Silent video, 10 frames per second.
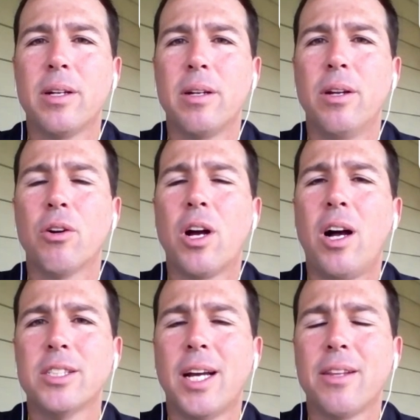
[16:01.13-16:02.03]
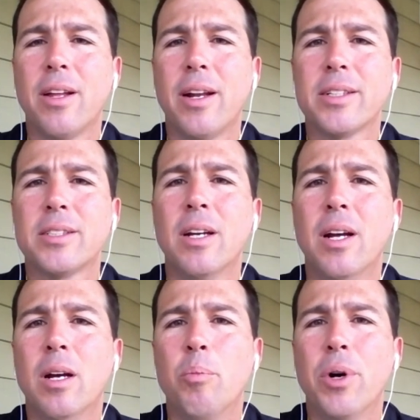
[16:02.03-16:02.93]
you know, college athletics,
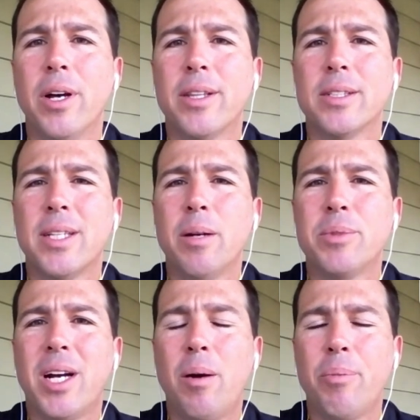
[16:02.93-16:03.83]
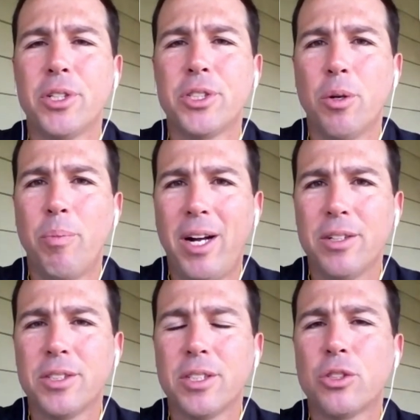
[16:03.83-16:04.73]
but at the same time, they're still
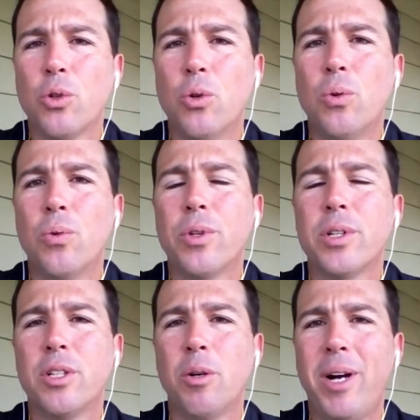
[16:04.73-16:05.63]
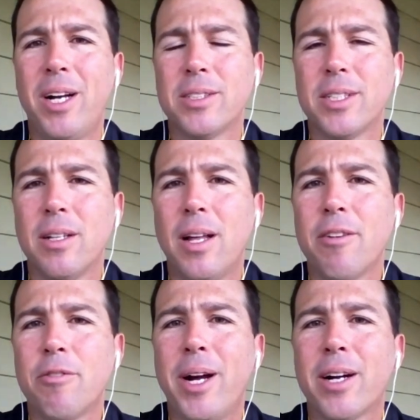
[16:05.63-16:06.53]
balancing school. They're still balancing
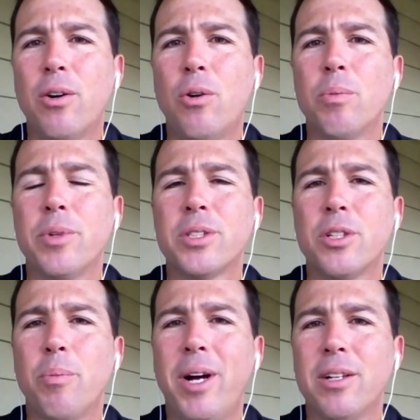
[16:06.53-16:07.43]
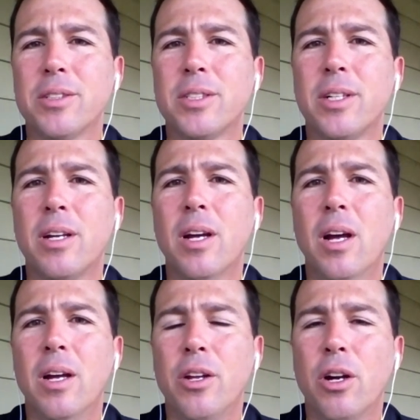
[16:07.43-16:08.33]
life back home. They're still balancing,
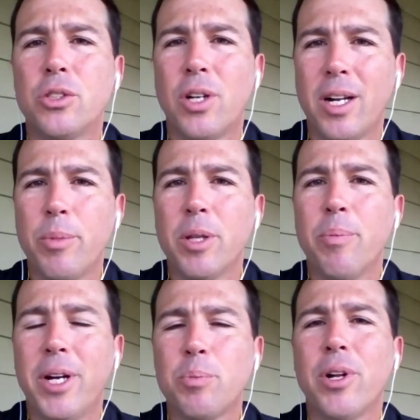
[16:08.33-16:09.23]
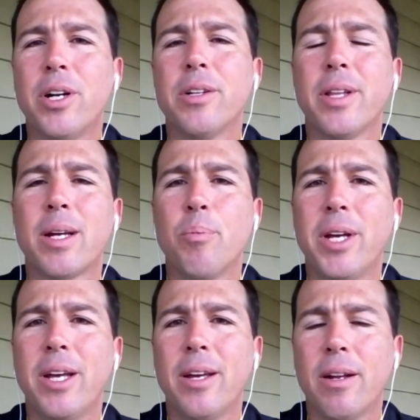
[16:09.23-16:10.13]
you know, trying to be the best player they can
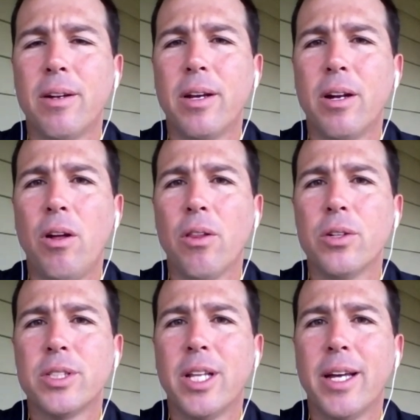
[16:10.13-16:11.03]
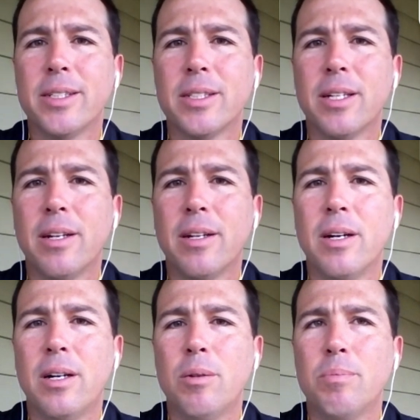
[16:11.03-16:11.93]
be, and all those things. And,
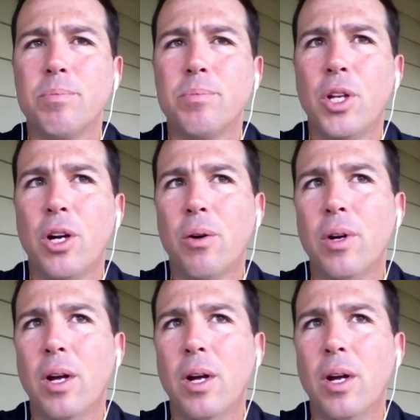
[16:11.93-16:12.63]
you know,